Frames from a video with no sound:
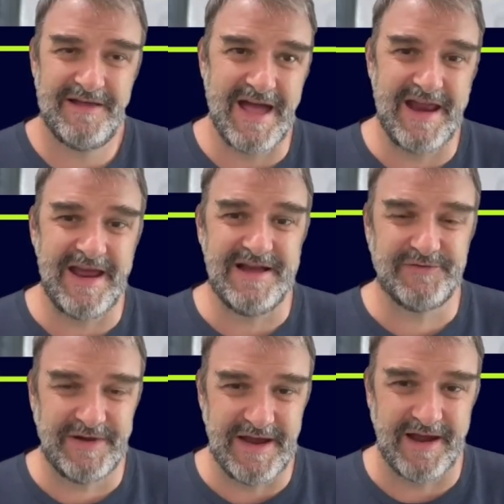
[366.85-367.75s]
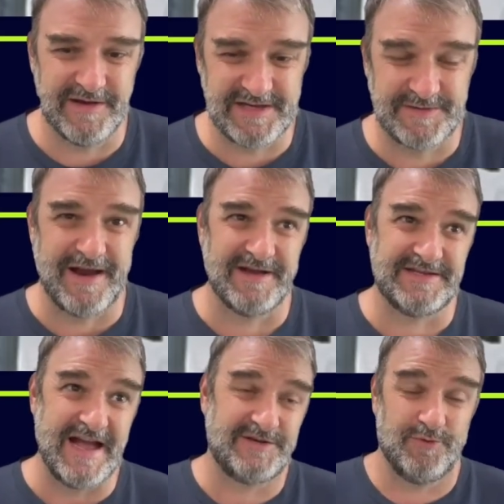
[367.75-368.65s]
That is ridiculous. It's because
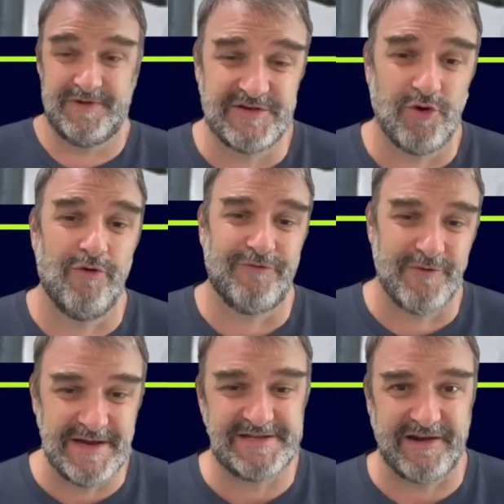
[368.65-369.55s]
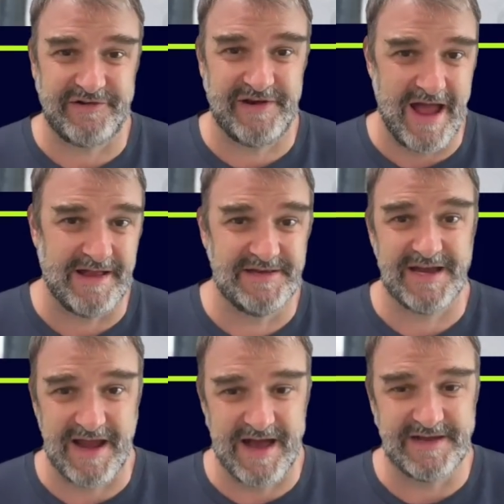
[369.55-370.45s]
that's where the toll-free section ends,
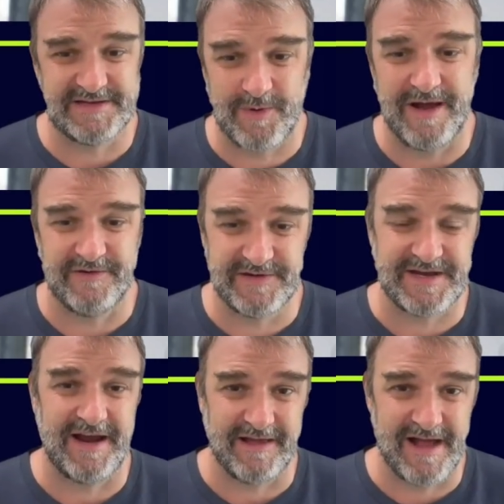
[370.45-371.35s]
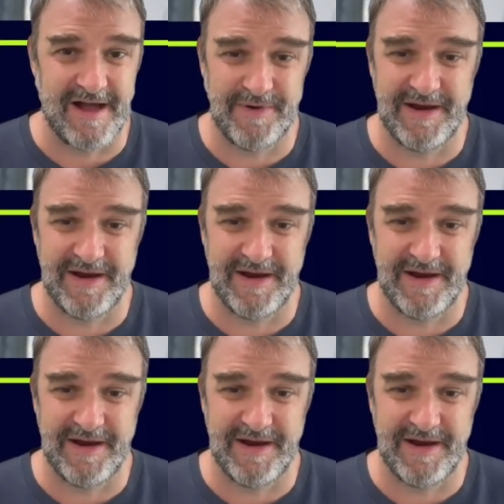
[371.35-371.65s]
I guess, is why they're signing that.